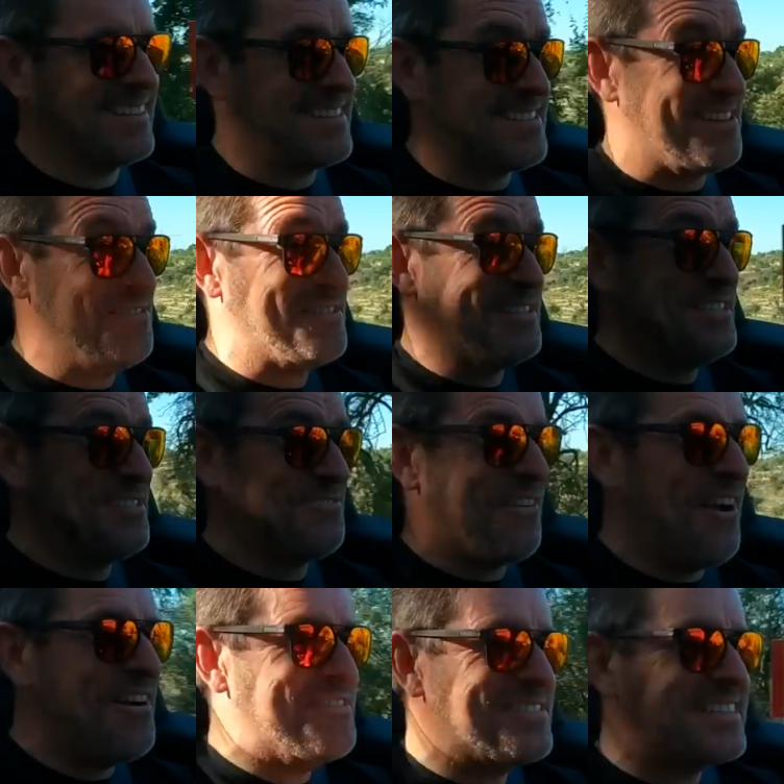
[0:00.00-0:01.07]
So's this
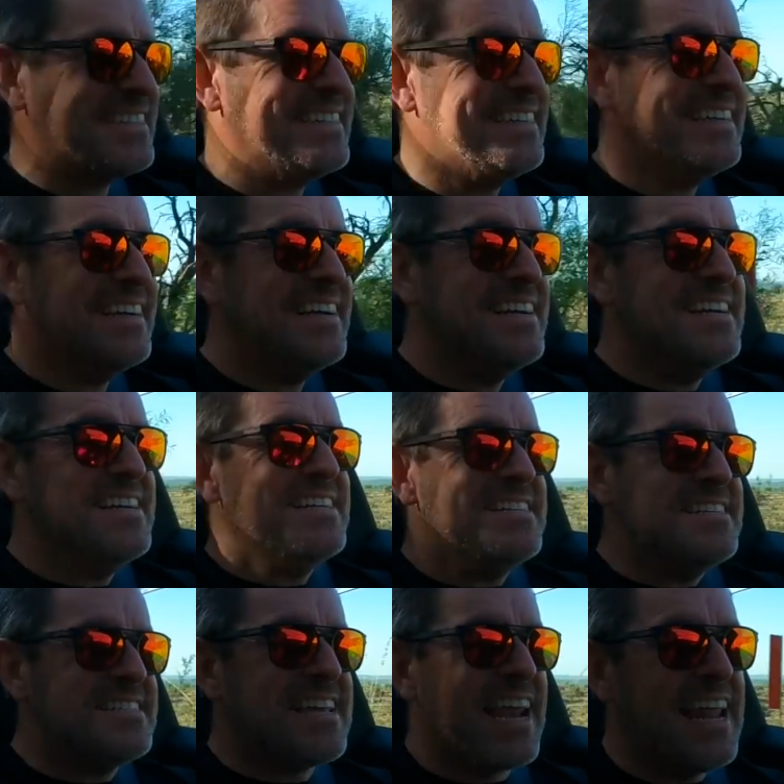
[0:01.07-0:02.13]
road.
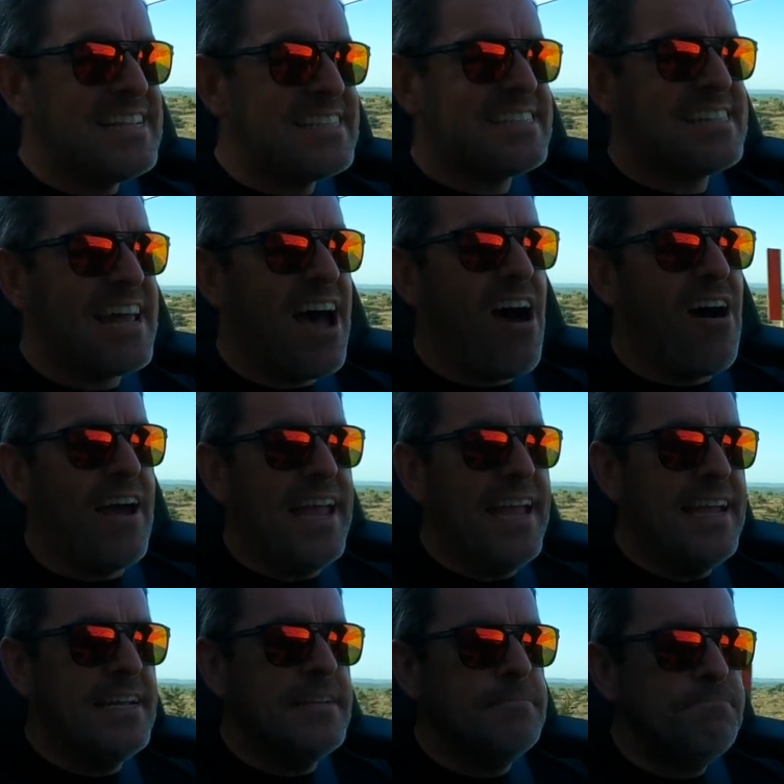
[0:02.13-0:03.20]
So let's start
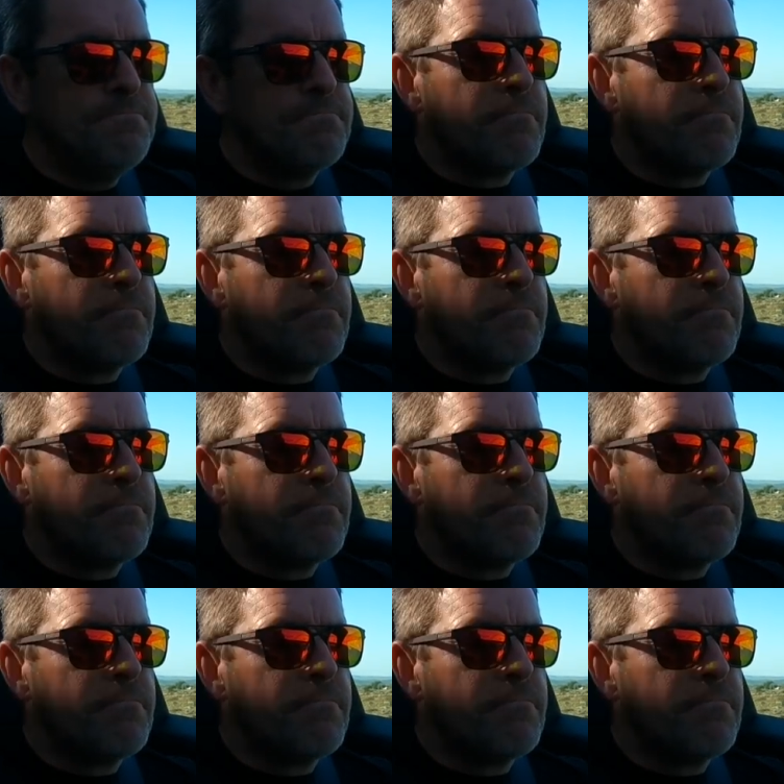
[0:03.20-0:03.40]
in